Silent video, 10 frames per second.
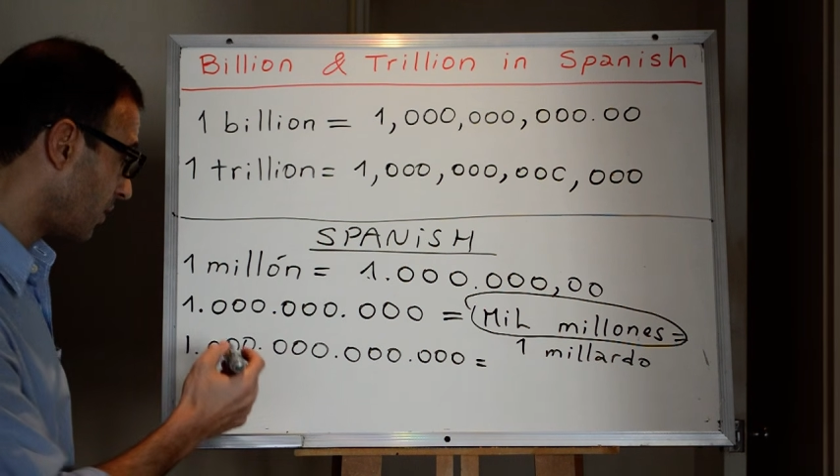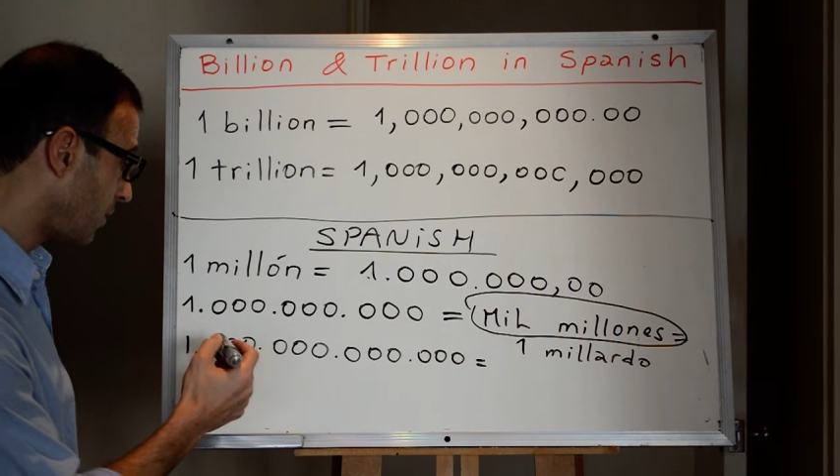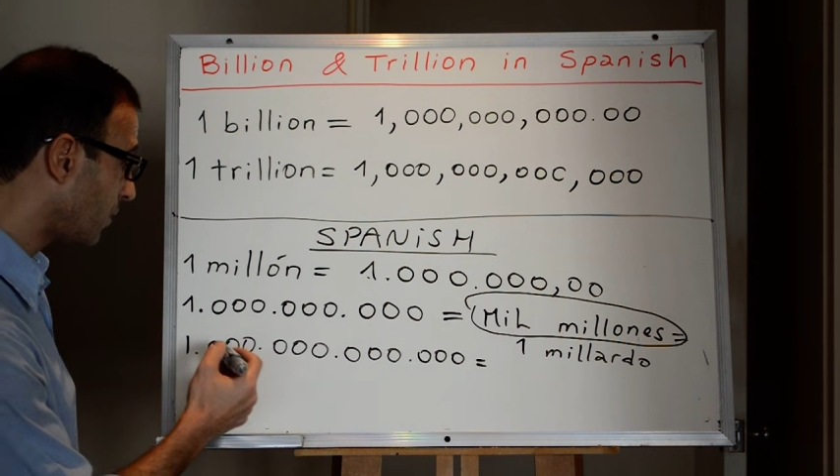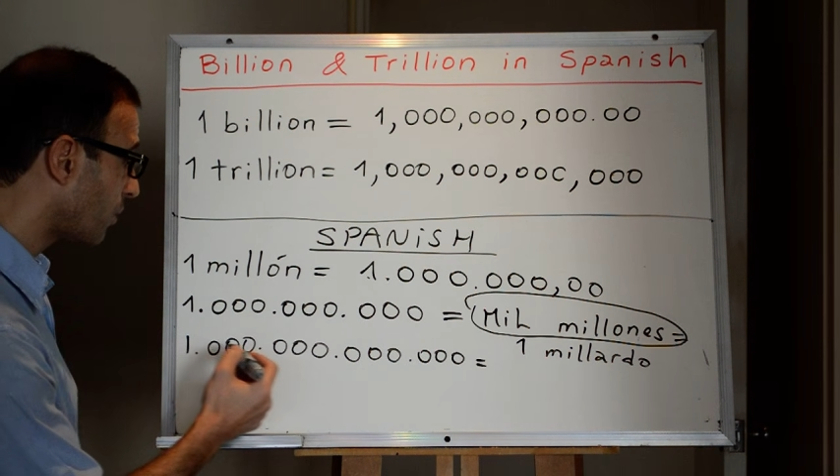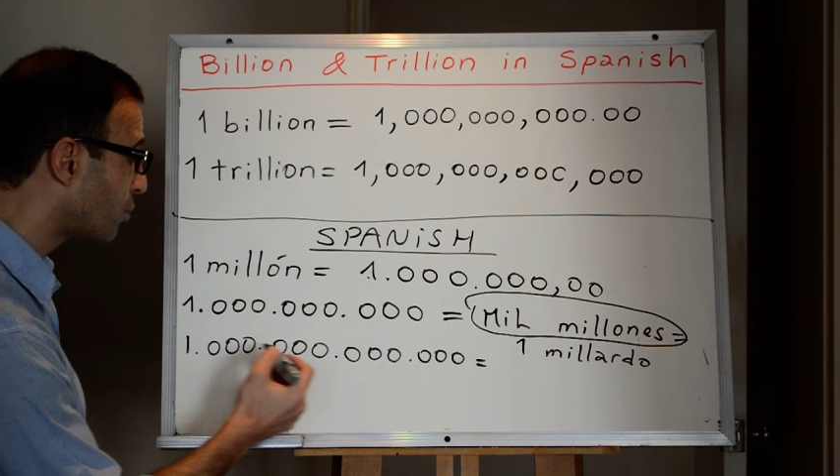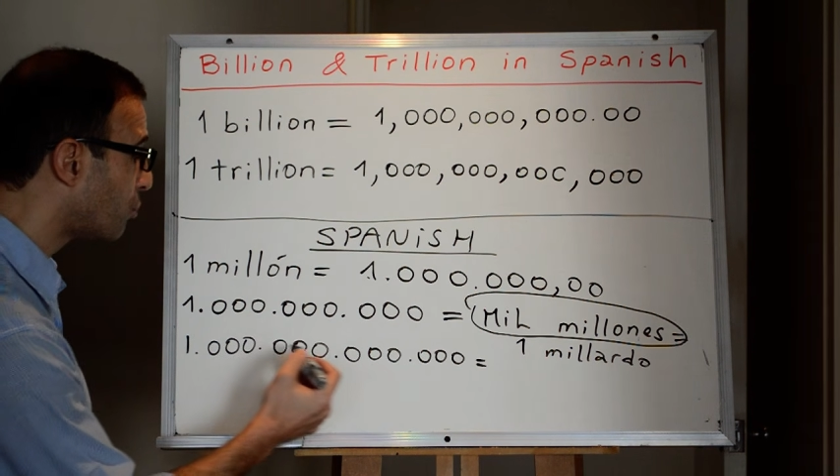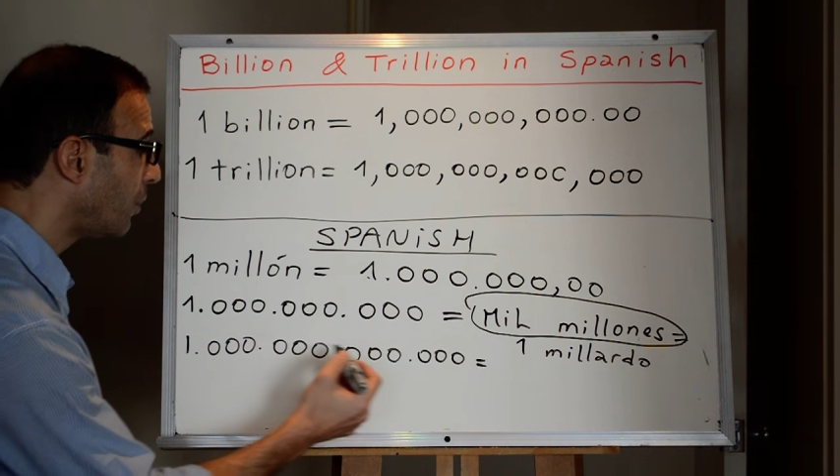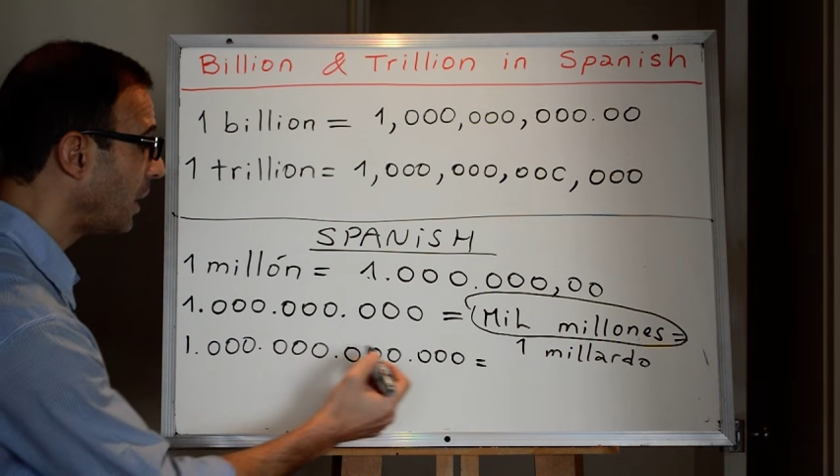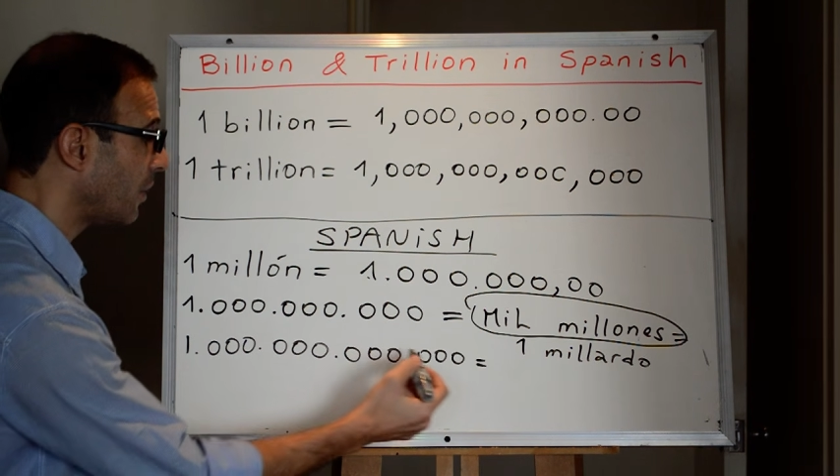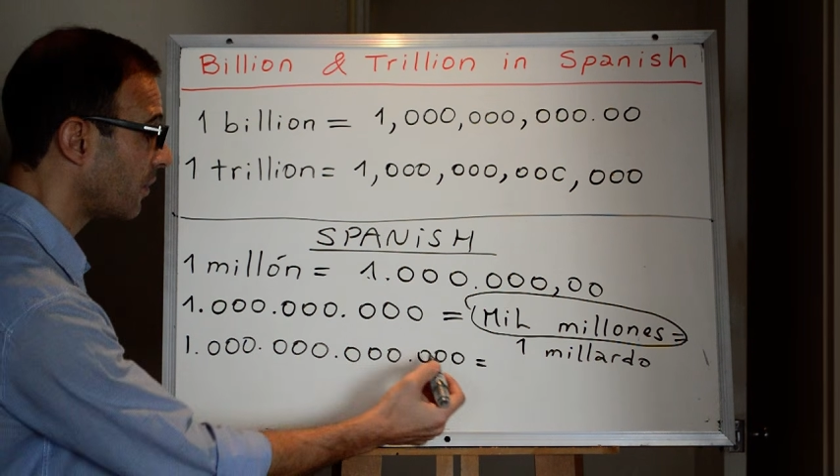These are
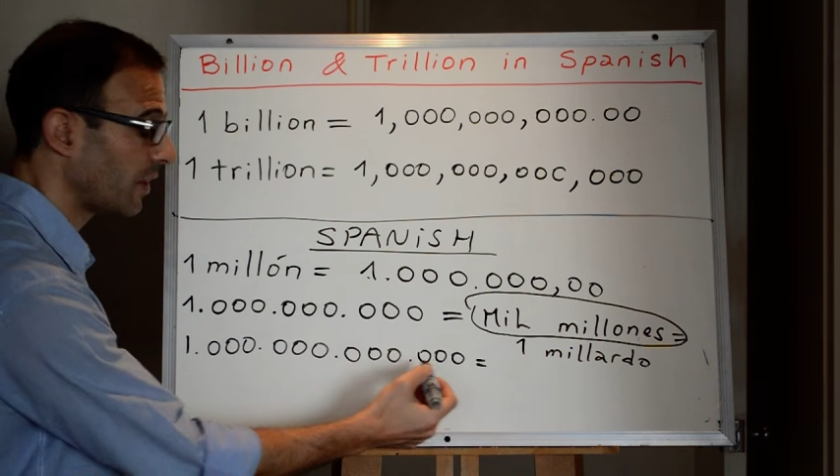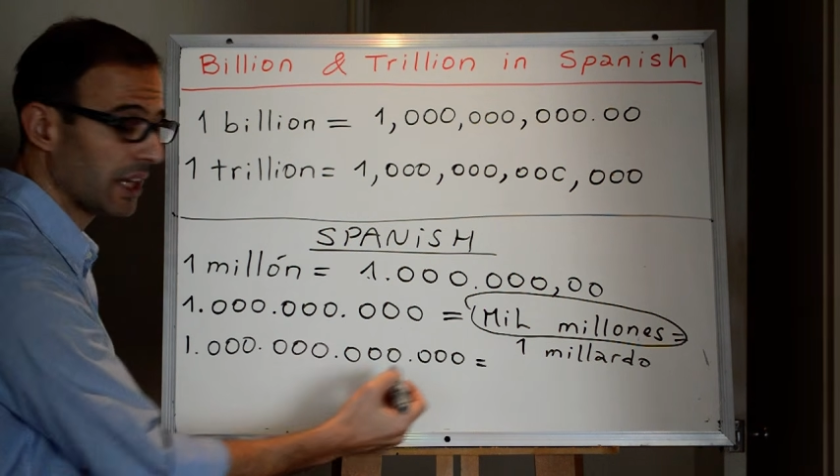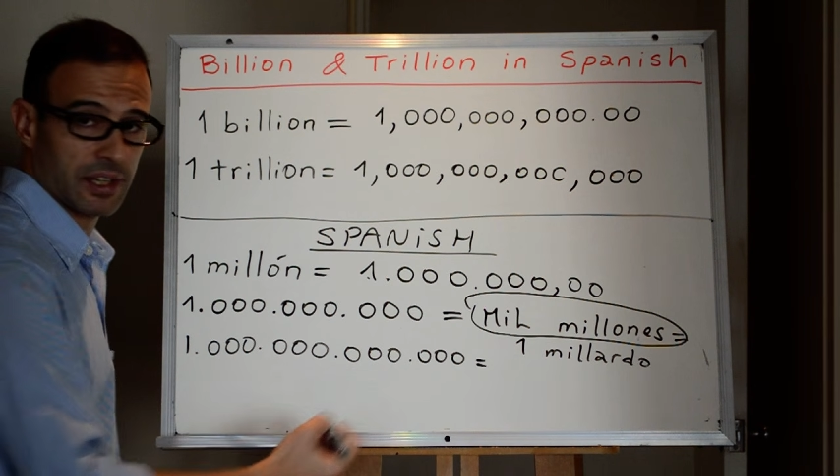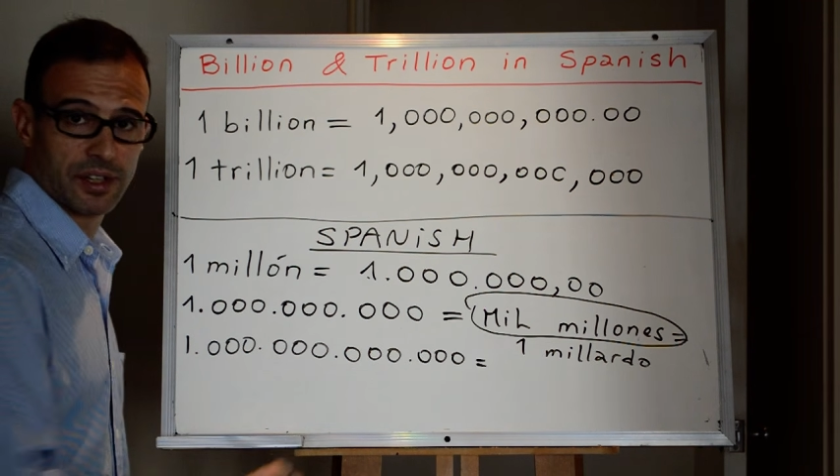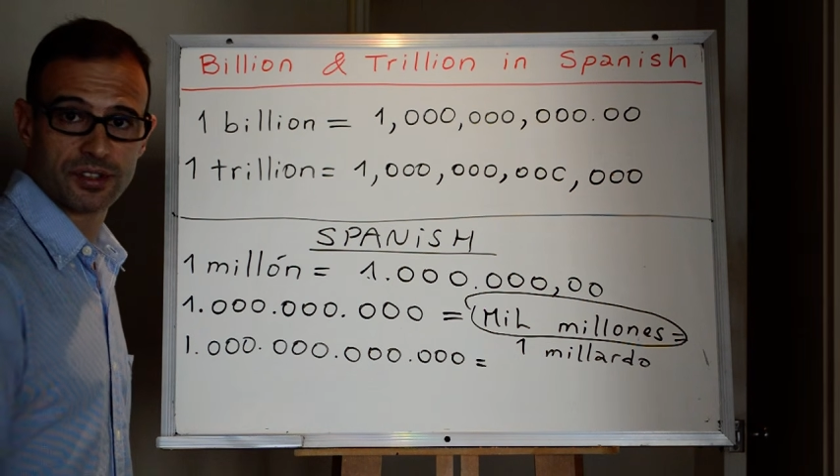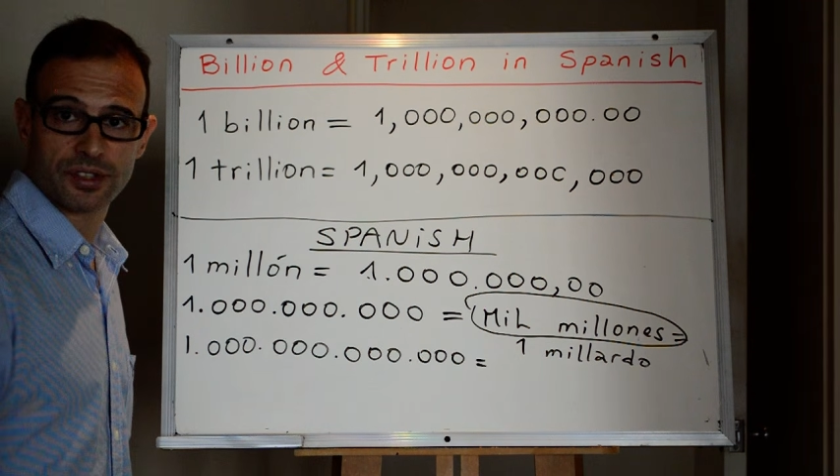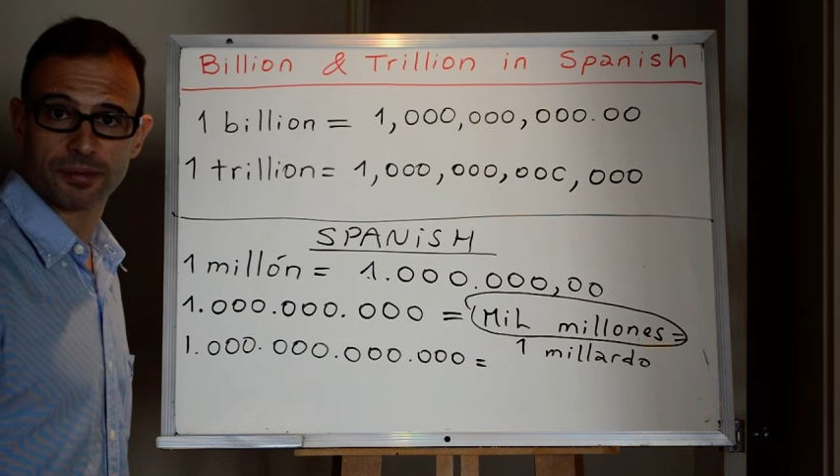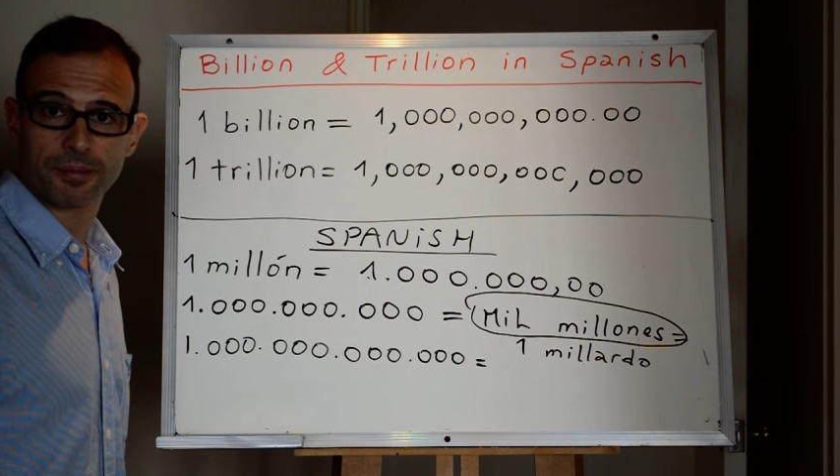trillions in English.